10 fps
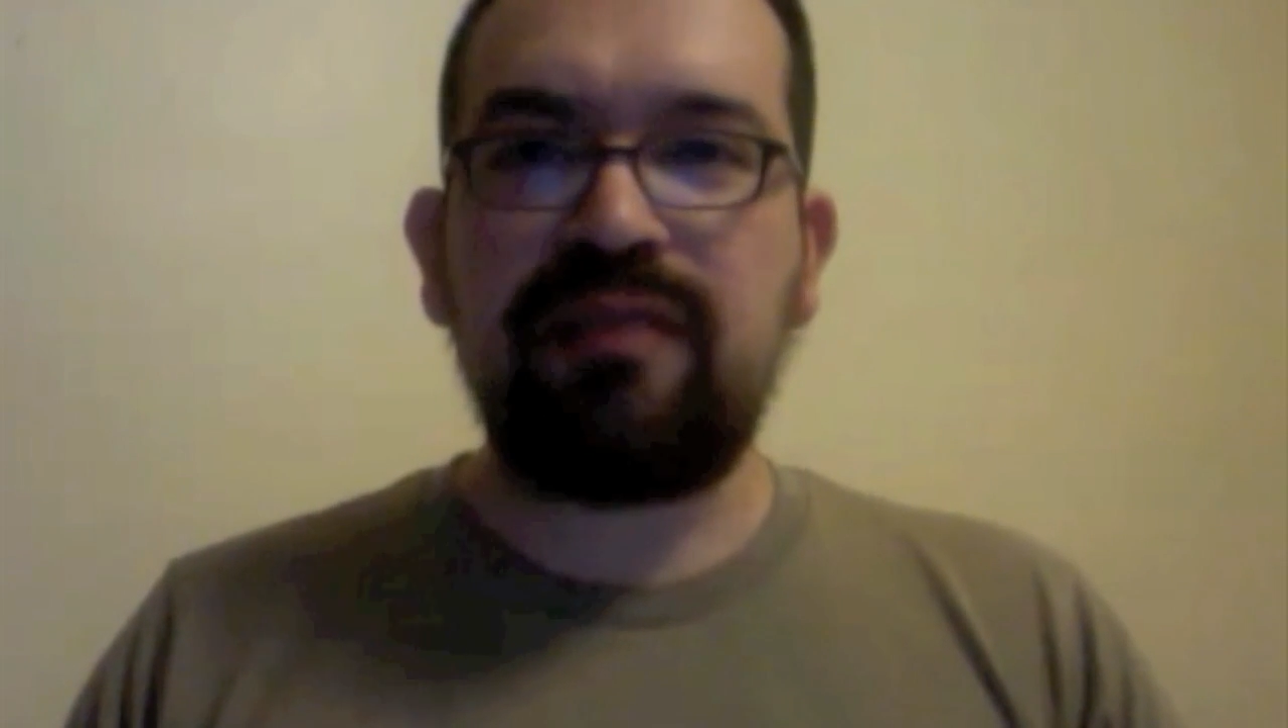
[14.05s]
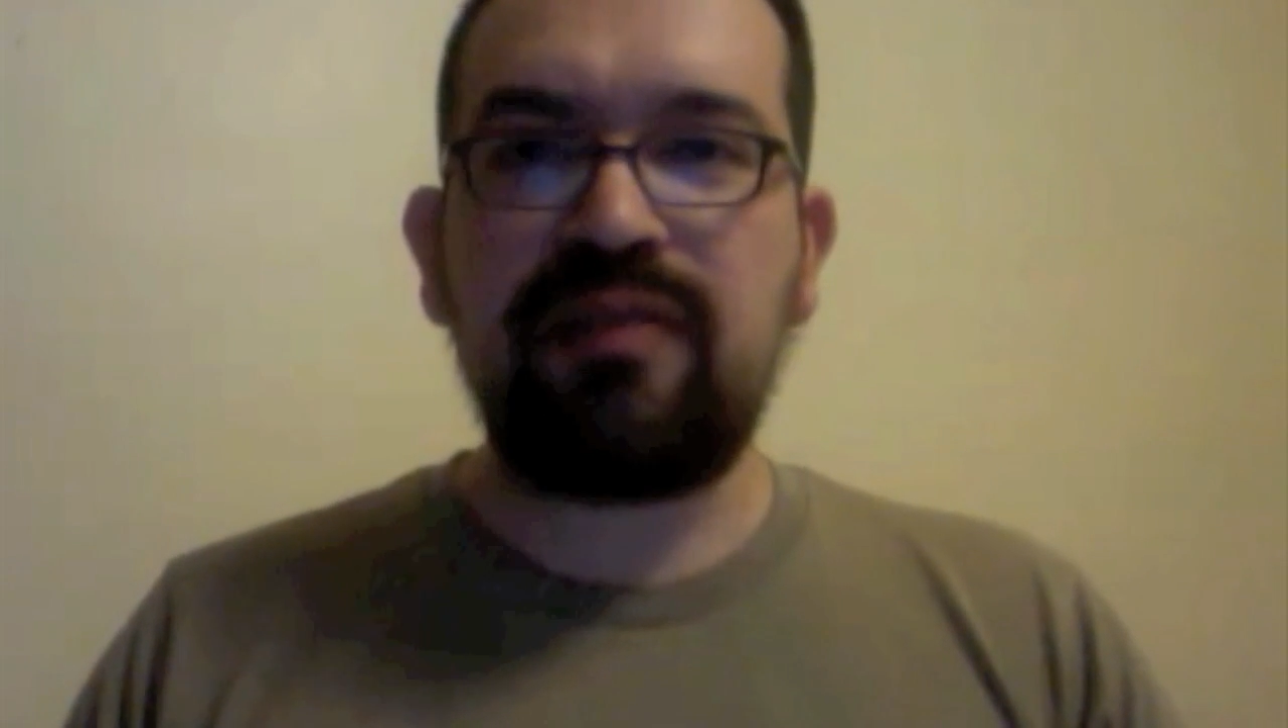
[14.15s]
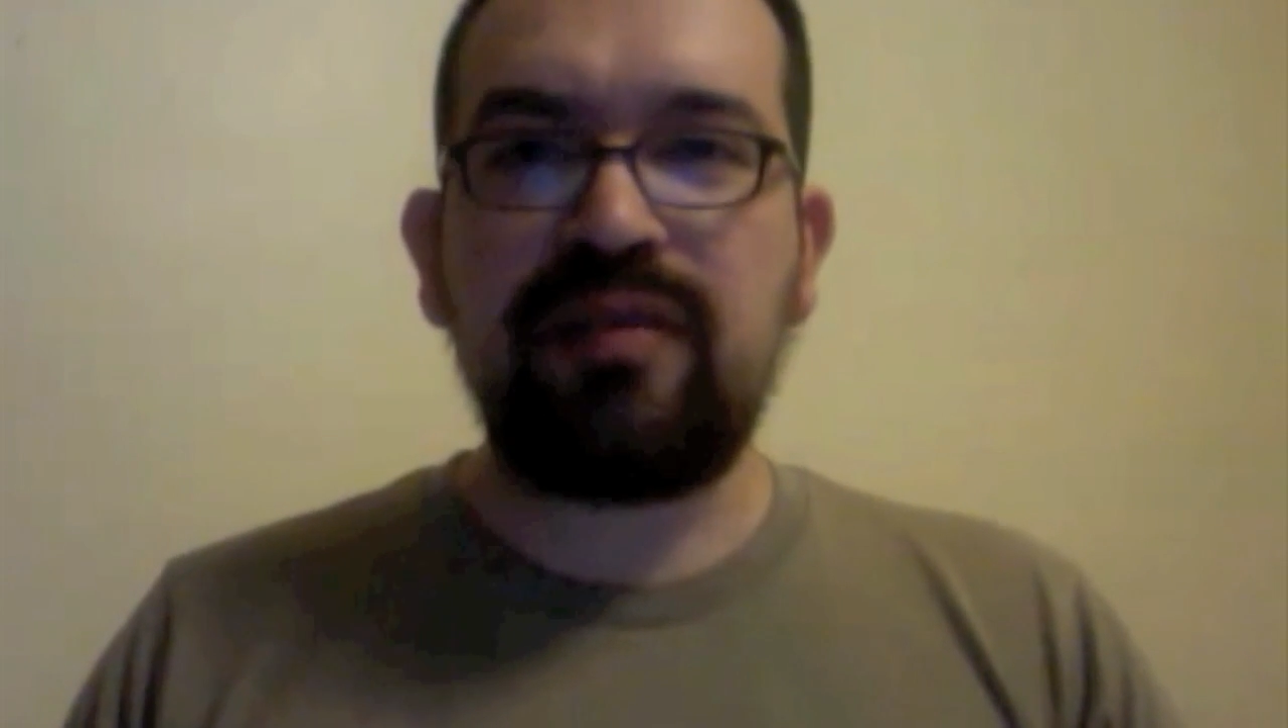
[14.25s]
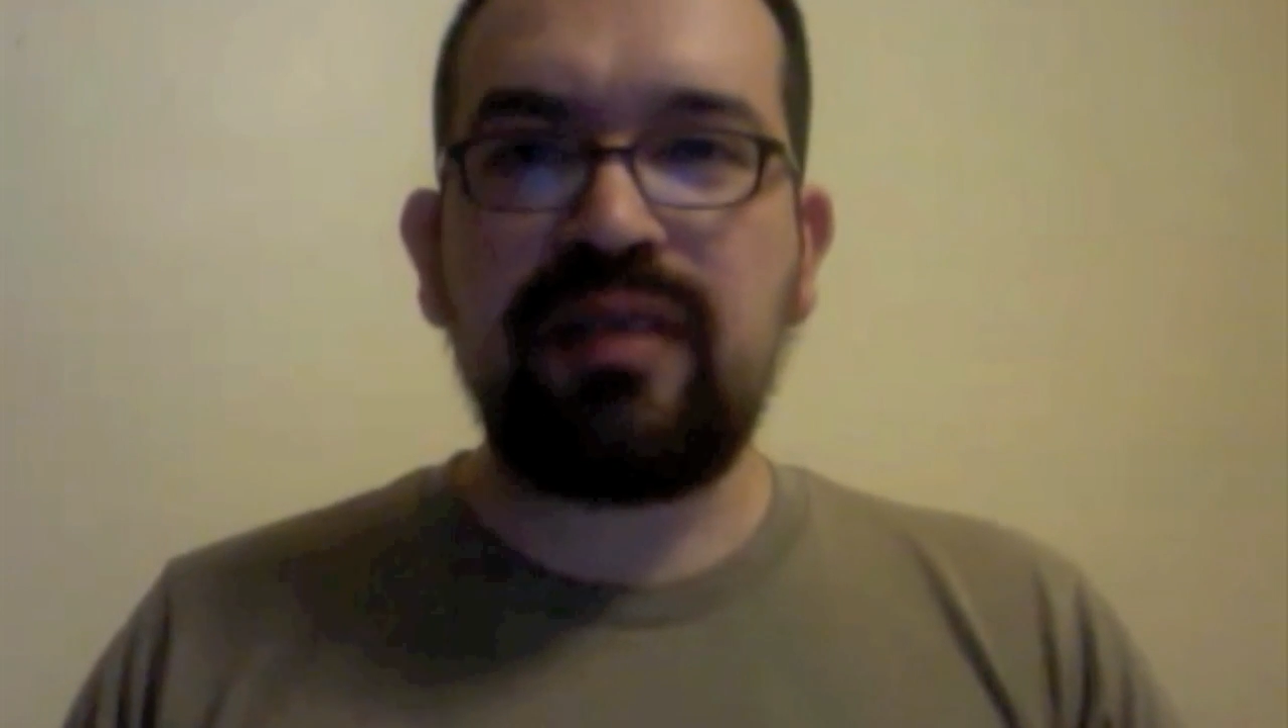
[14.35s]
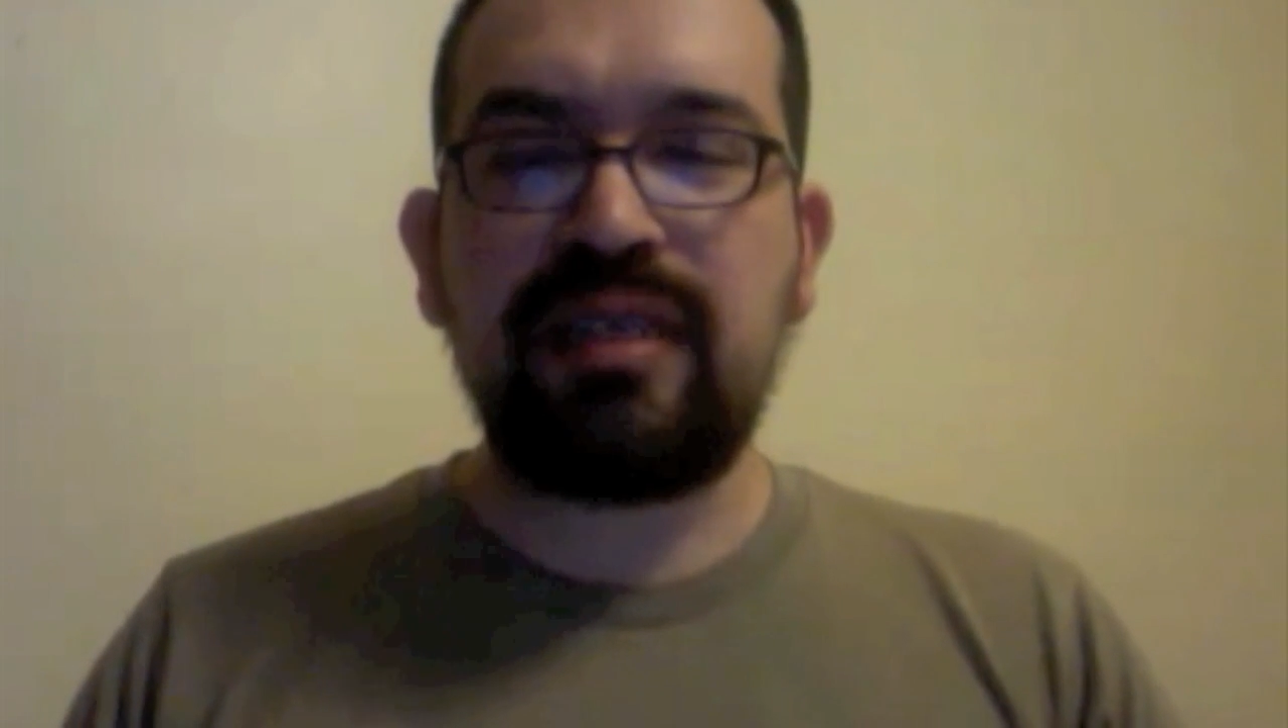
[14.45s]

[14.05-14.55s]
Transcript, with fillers: have going